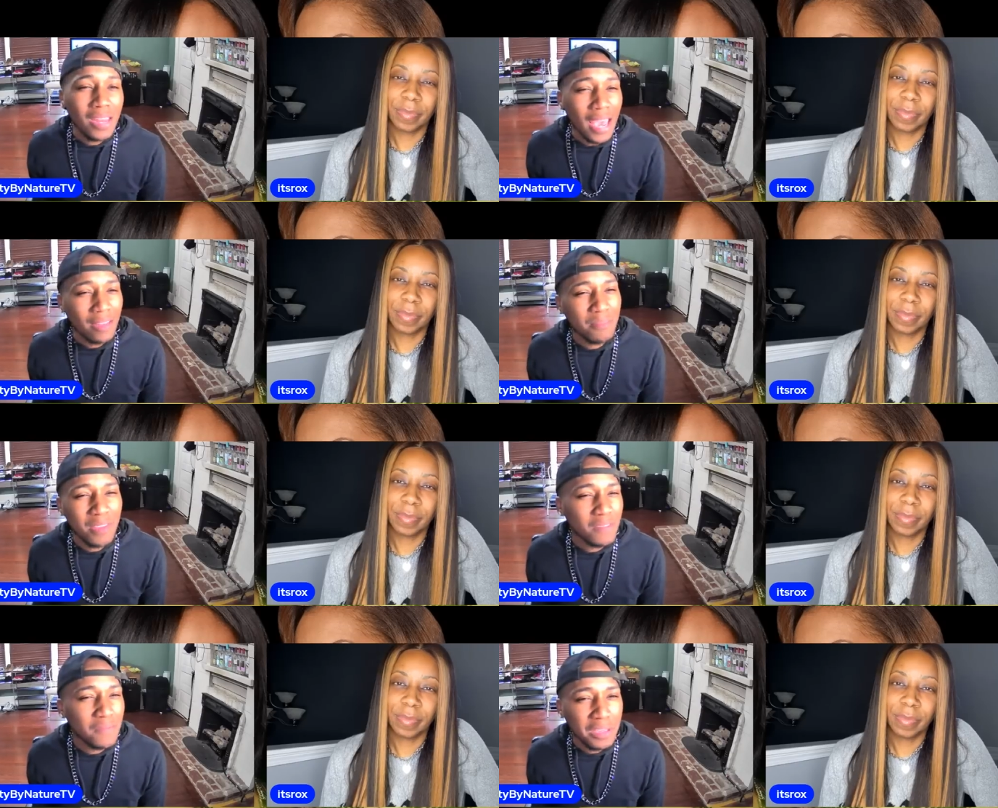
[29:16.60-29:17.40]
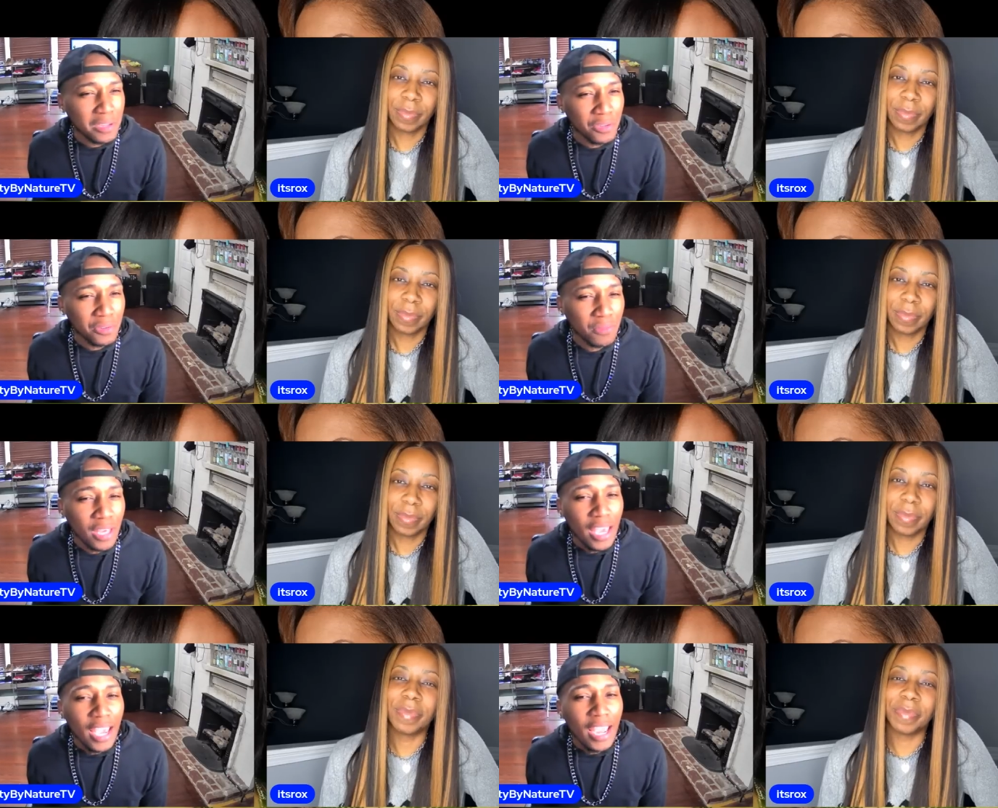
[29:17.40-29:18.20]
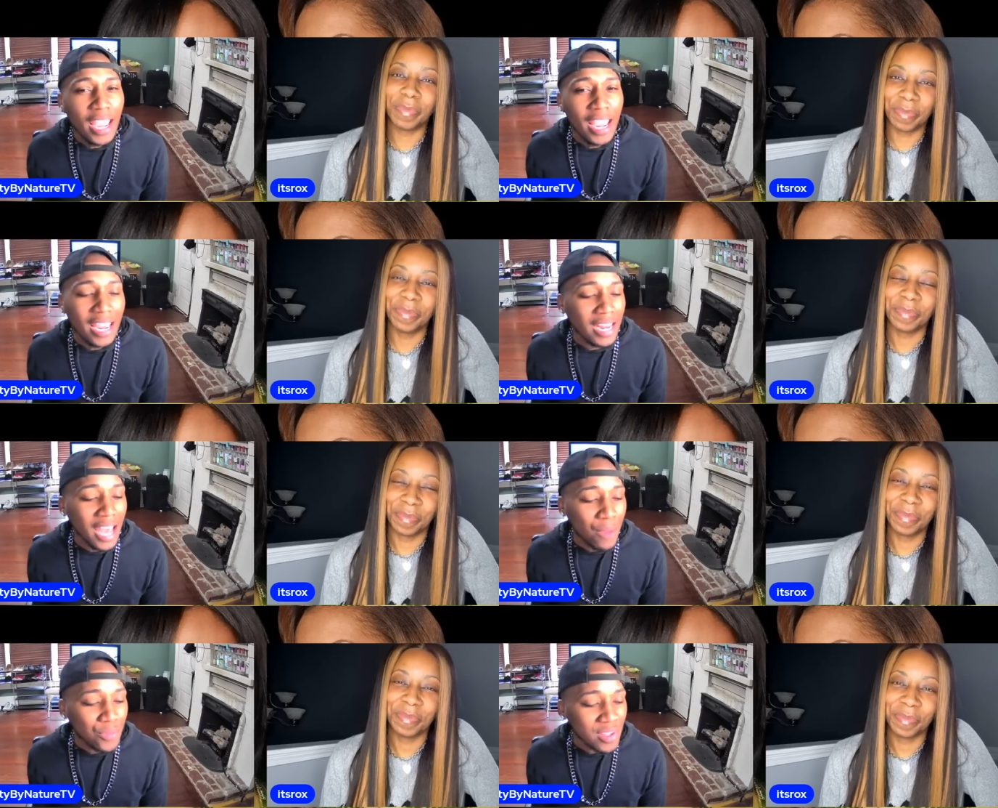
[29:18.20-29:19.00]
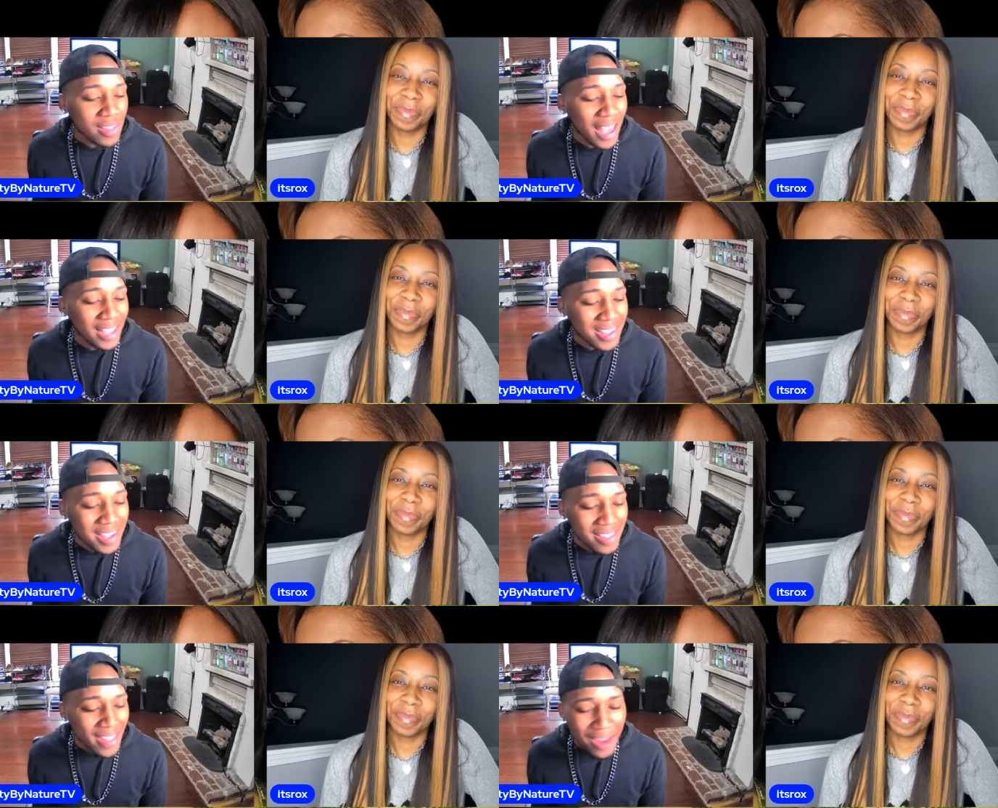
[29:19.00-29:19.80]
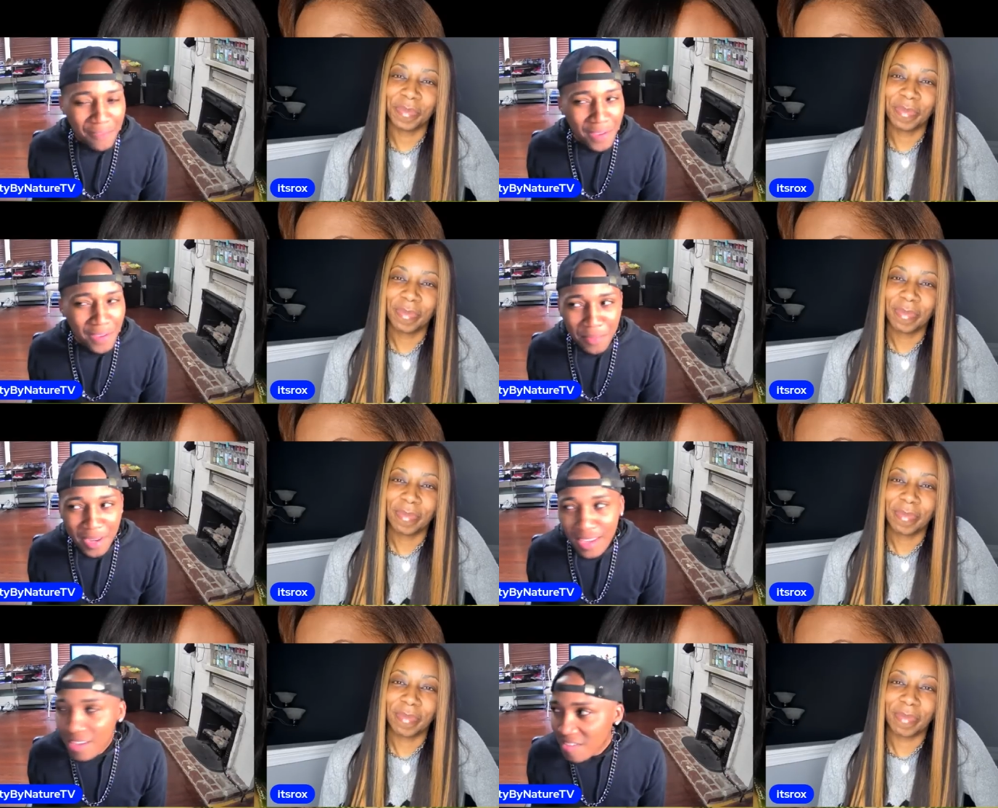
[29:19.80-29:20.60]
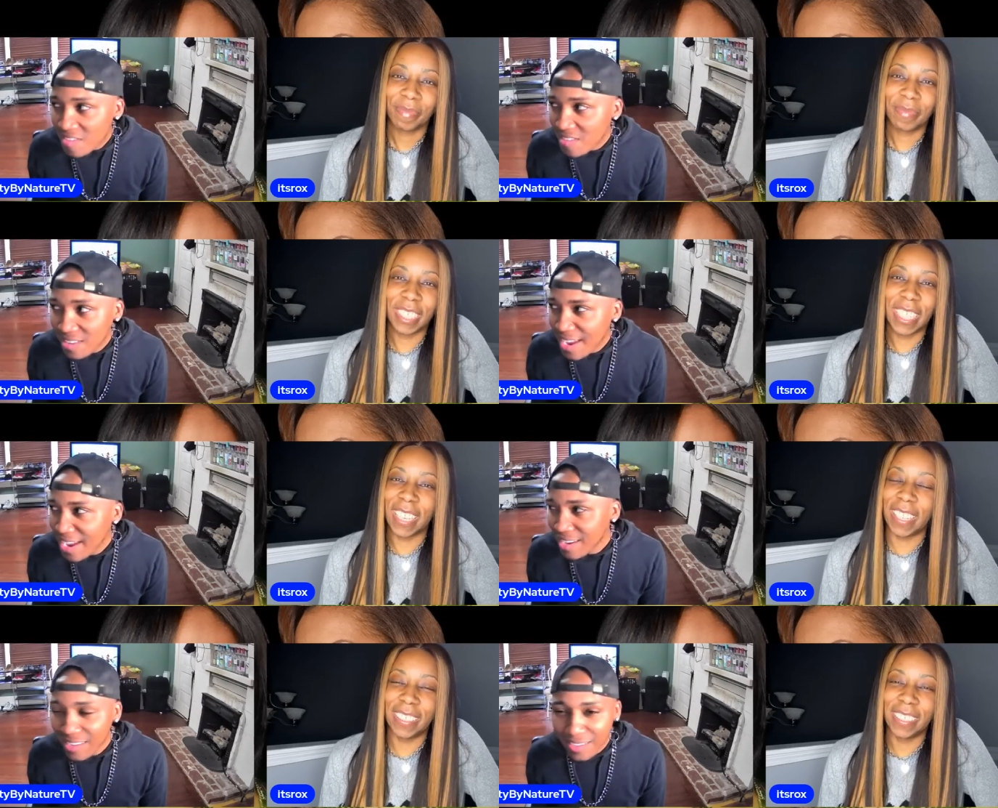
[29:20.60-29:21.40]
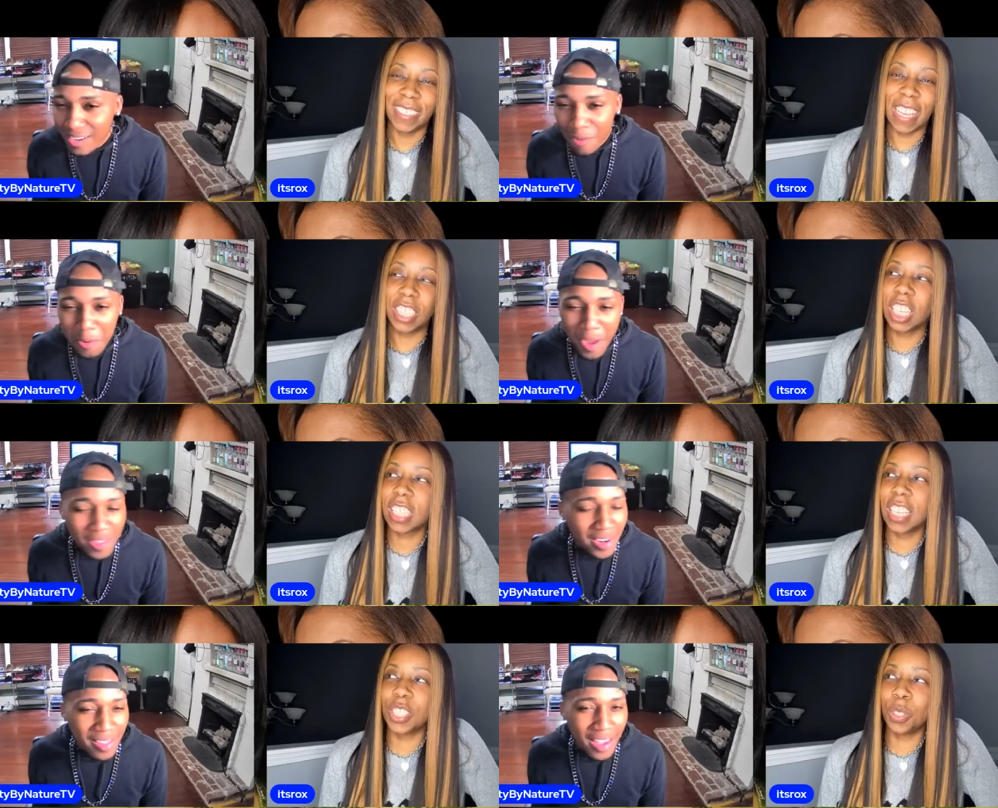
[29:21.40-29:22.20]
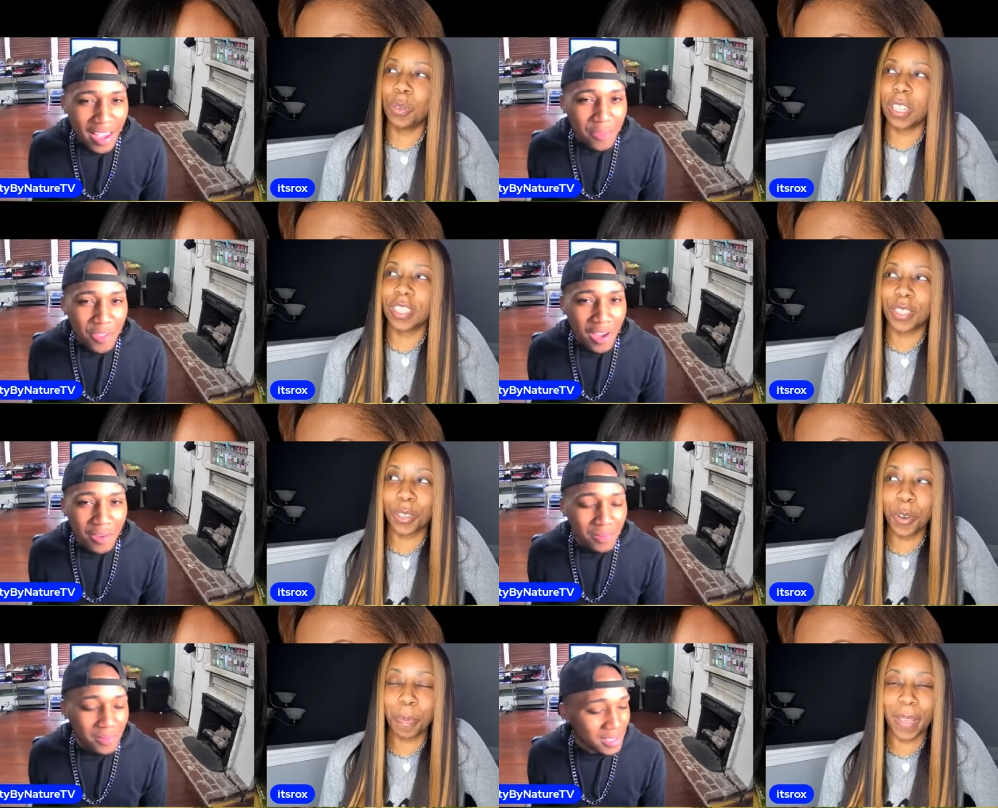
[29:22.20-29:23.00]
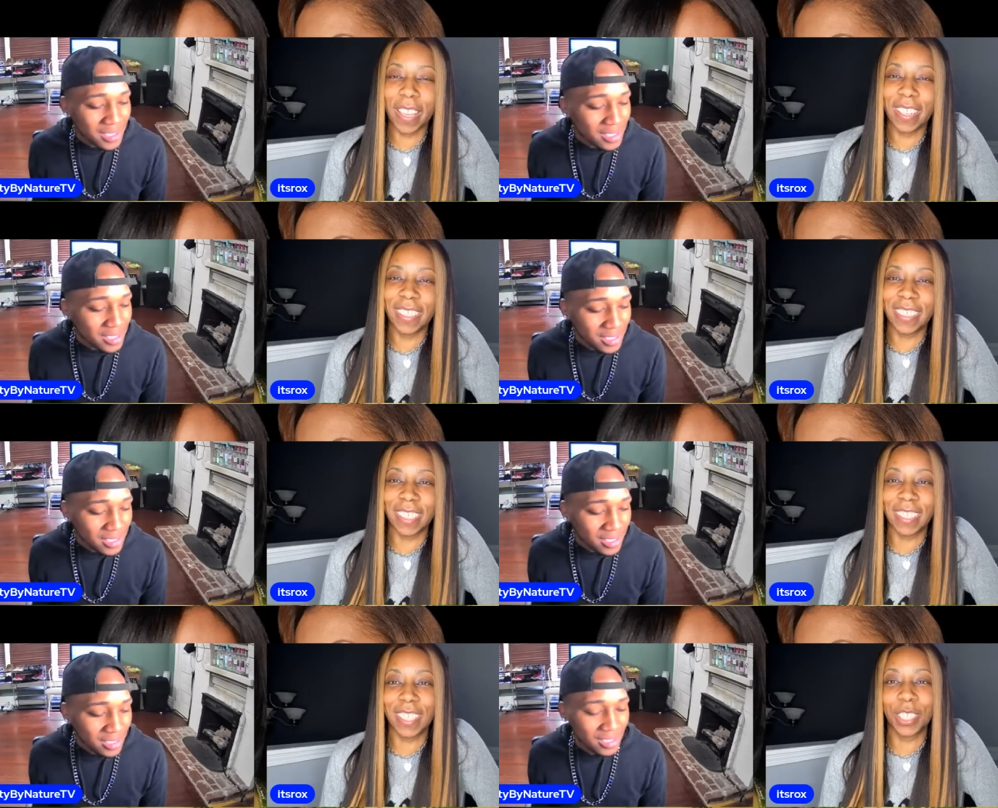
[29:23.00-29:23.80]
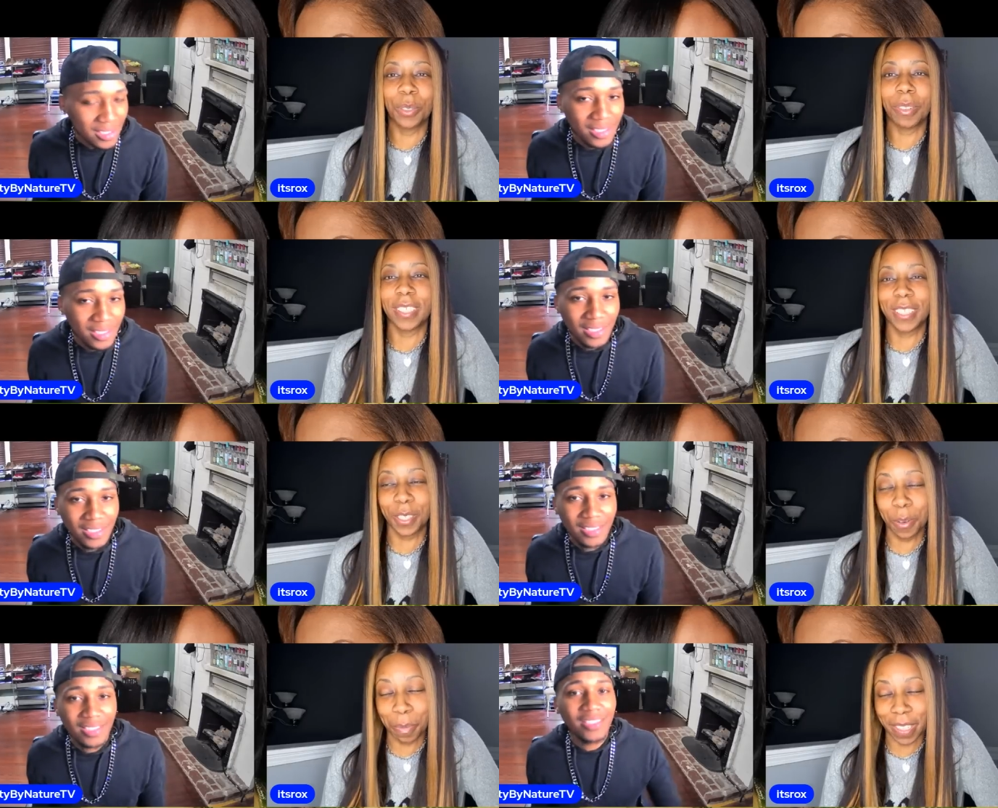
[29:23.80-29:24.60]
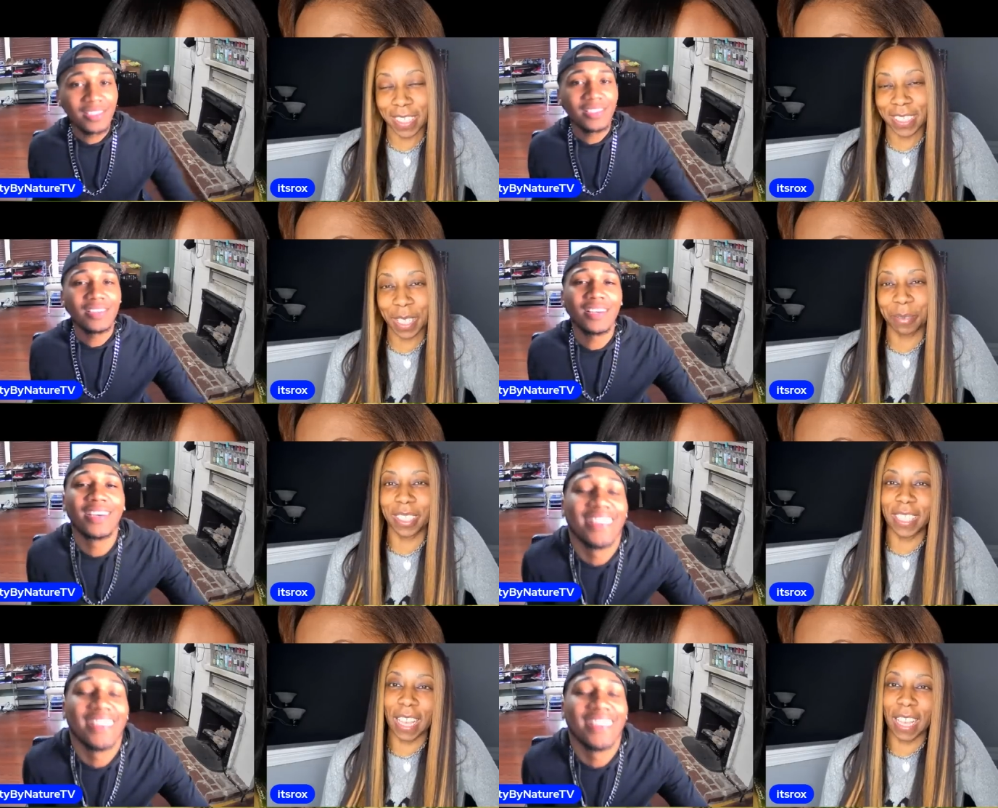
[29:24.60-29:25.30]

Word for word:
Speaker 1: out to be the victim. Mm-hmm. And I'm just like, she's not a victim in this. Like, yeah. I'm and just because you are
Speaker 2: stupid, just because you are stupid in something,